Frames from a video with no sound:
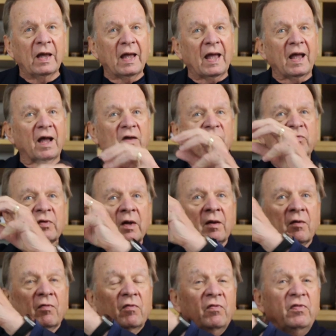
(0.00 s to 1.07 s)
as
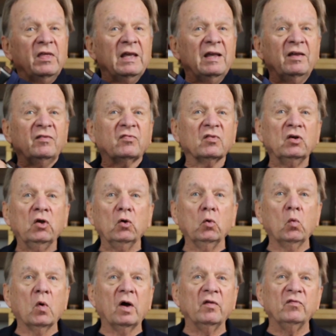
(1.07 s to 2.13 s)
these new
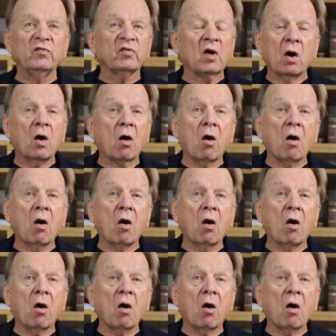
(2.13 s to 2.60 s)
ones